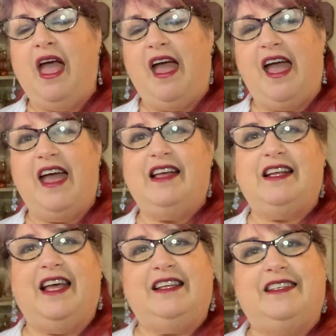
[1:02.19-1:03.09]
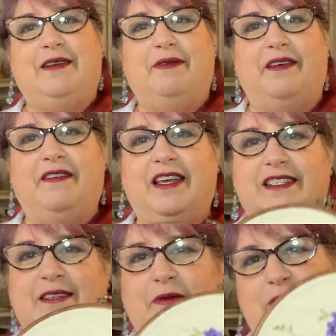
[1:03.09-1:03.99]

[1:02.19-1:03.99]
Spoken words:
and I ended up giving it to my